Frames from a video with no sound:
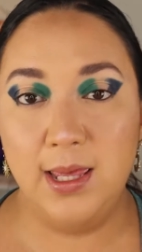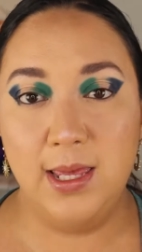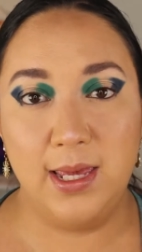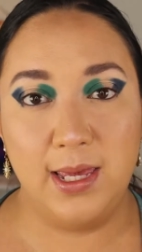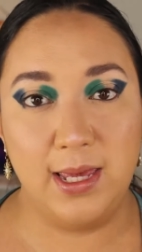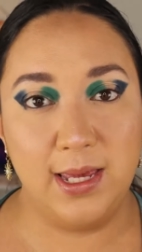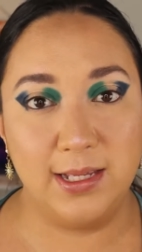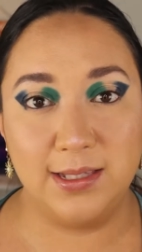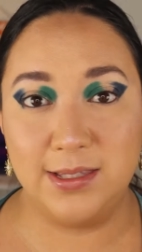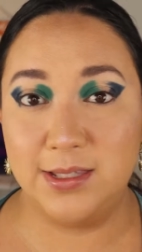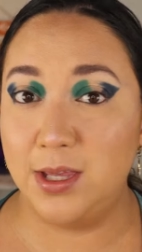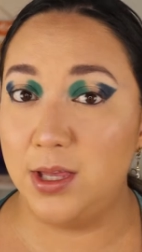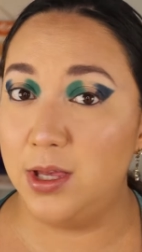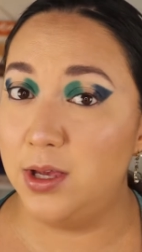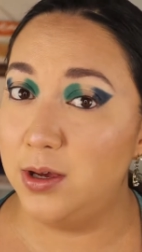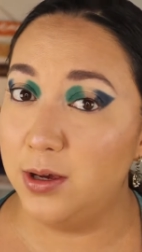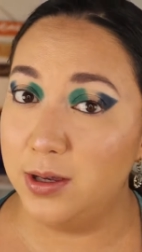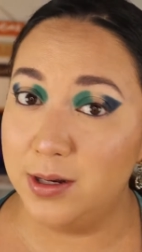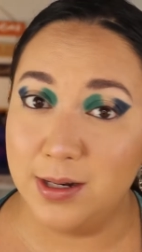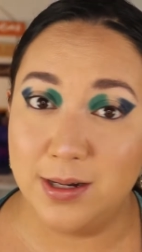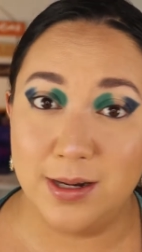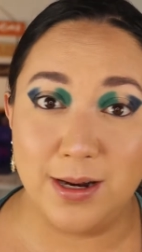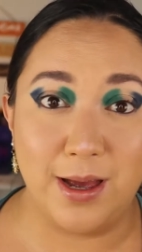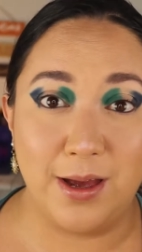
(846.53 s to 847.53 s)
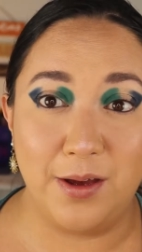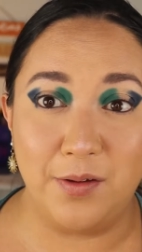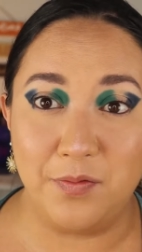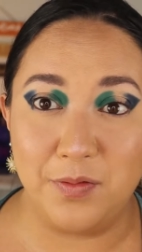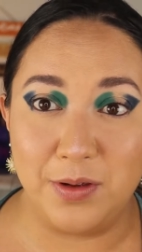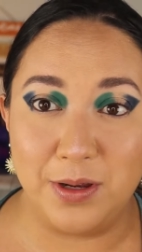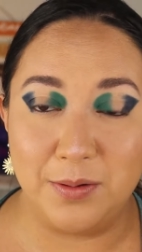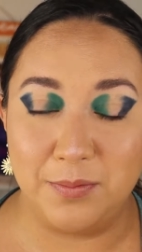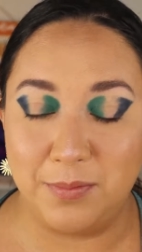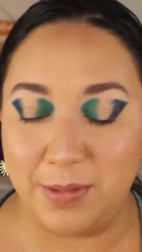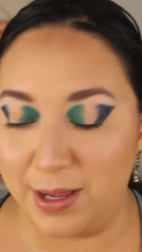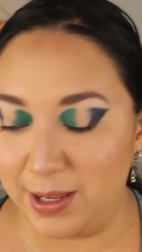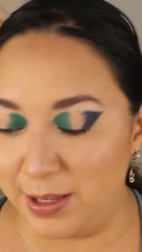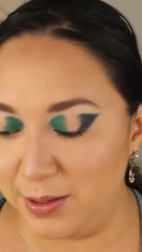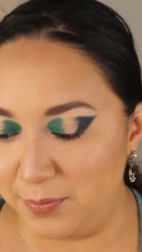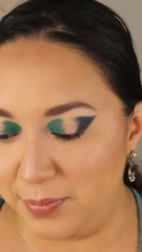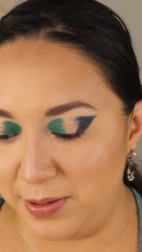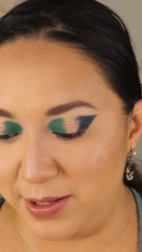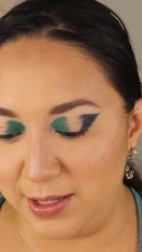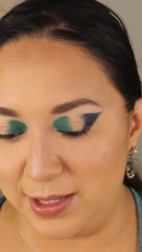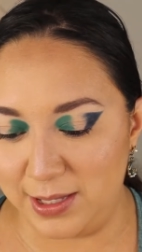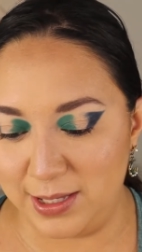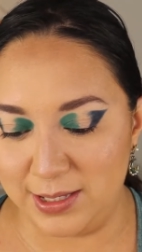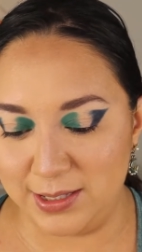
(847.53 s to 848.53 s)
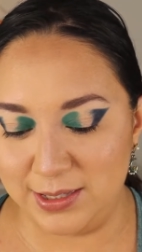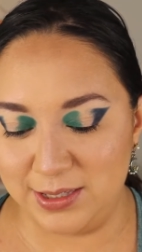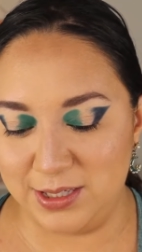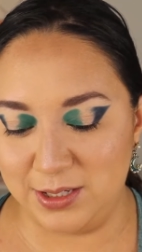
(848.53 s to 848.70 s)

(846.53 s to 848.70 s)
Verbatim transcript: It's good enough in my opinion.